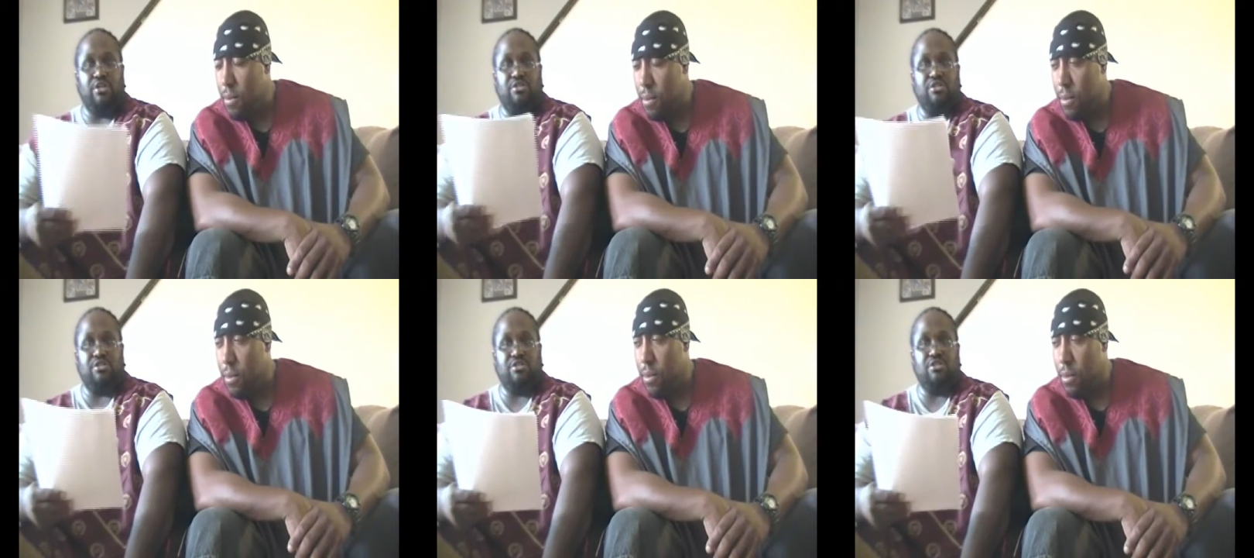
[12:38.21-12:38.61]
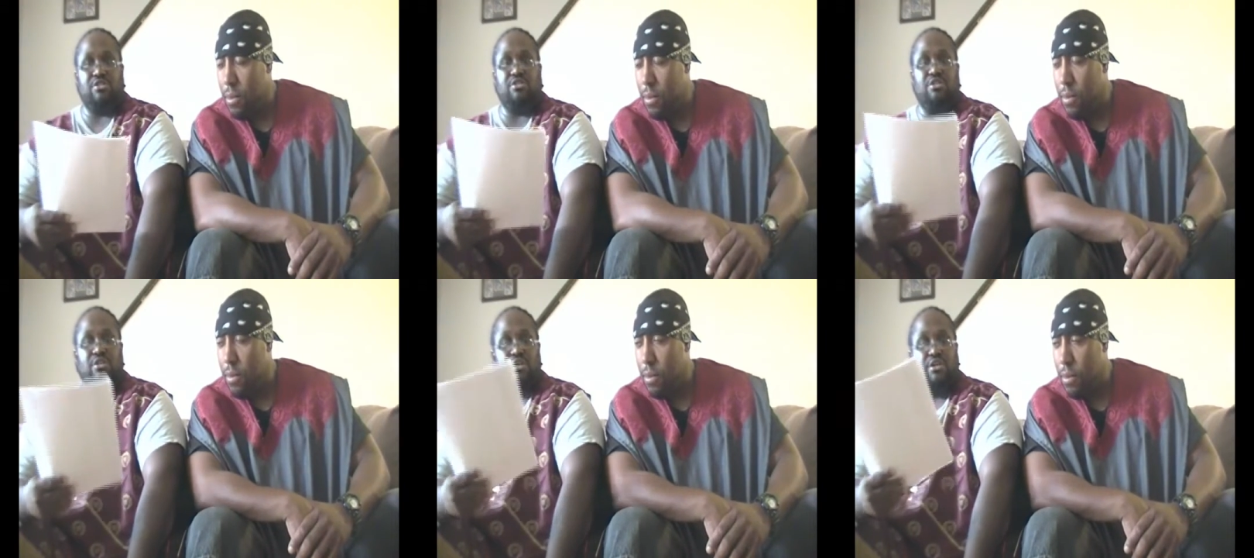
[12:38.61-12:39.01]
Speaker 1: Exit
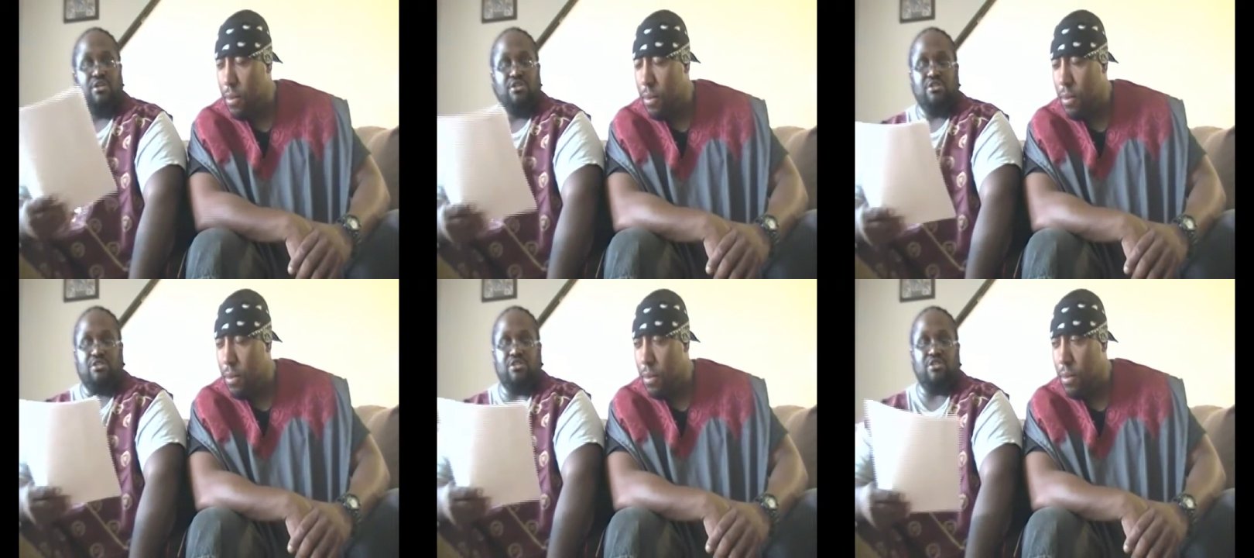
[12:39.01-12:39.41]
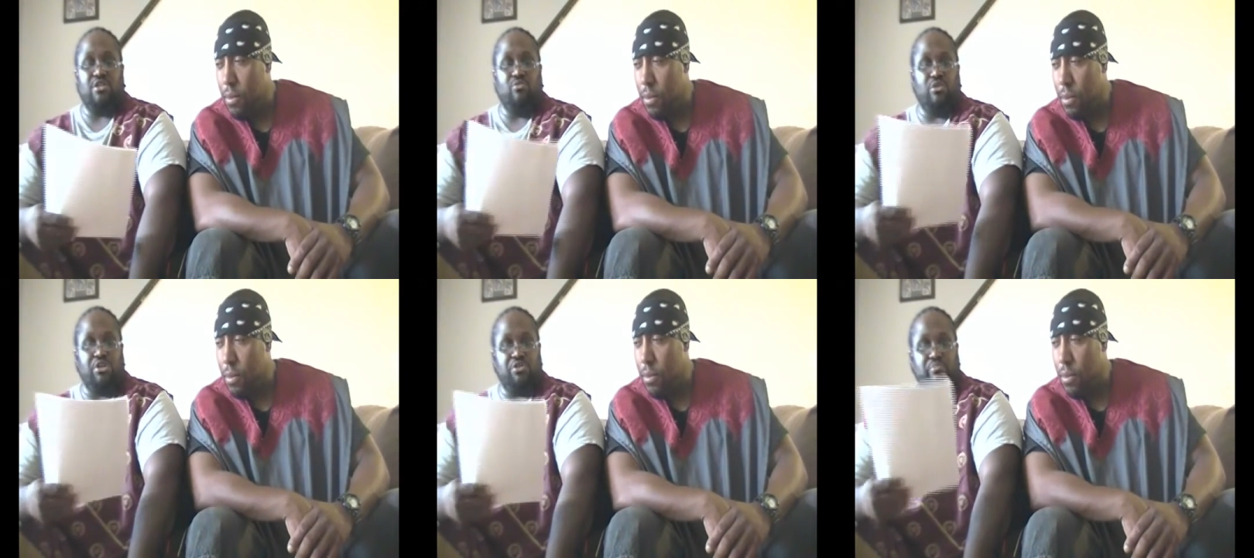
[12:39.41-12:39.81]
60,
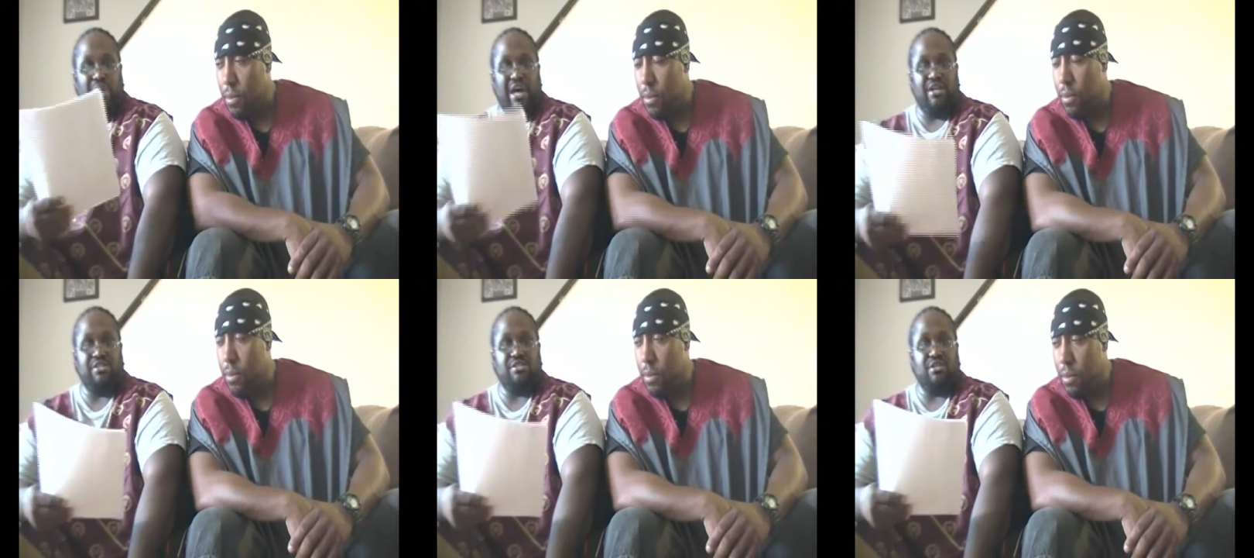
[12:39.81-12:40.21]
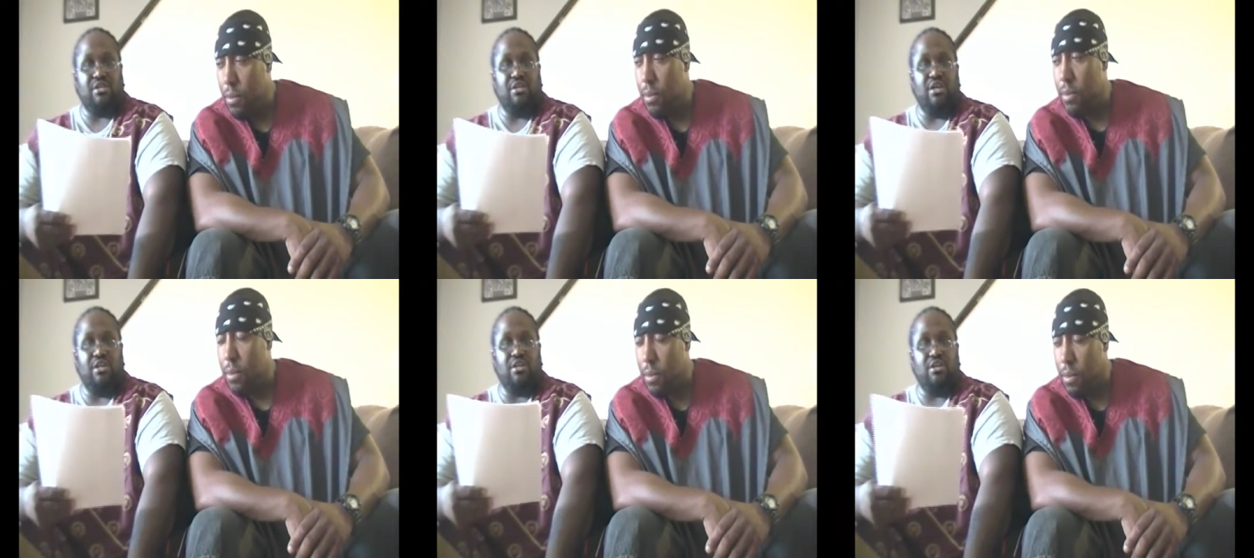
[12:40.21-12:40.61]
61 is Madison,
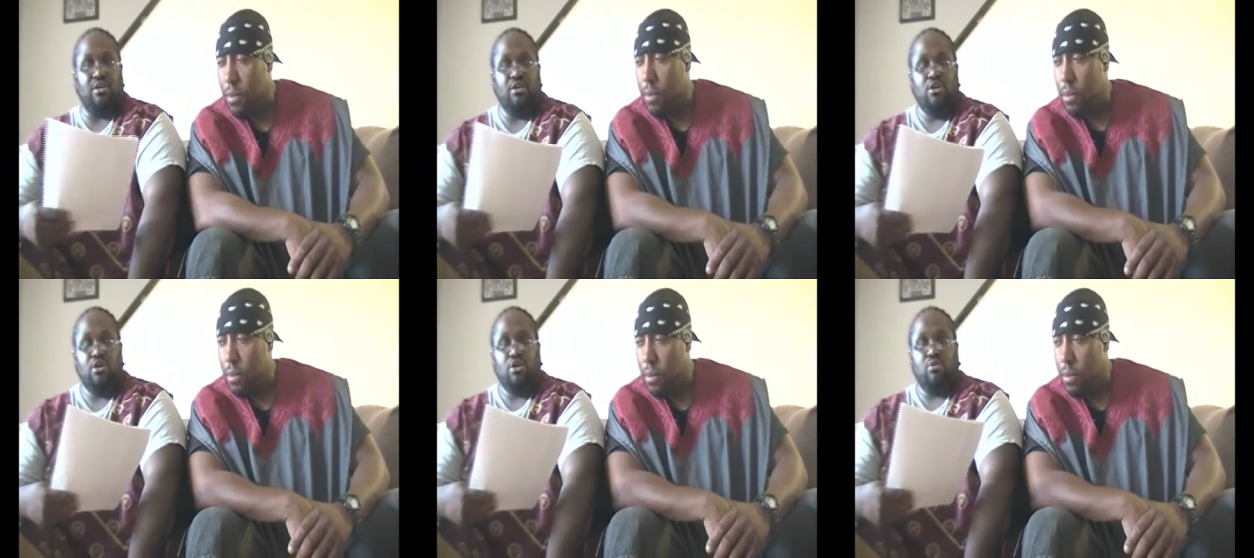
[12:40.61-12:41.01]
Connecticut.